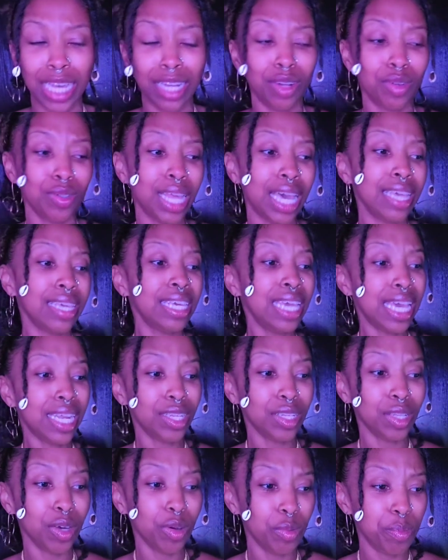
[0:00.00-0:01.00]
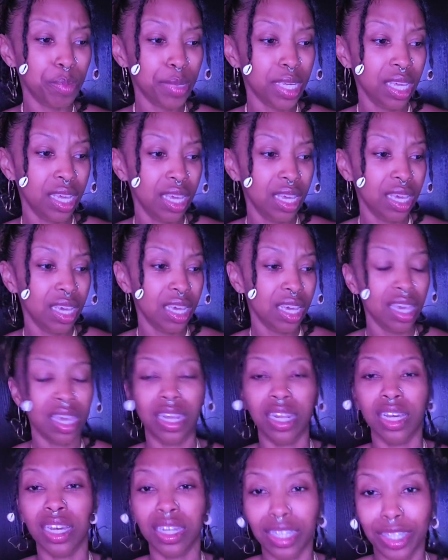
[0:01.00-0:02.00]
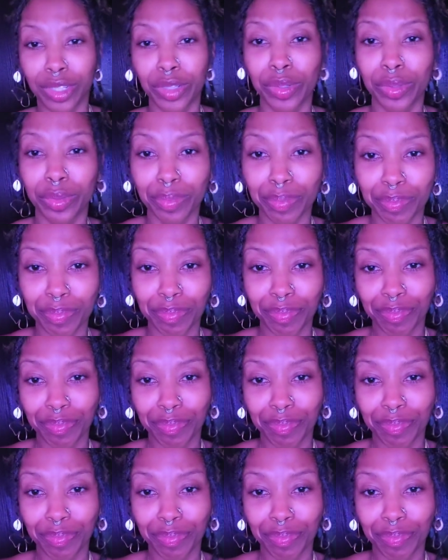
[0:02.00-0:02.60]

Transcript: I don't like cantaloupe and honeydew.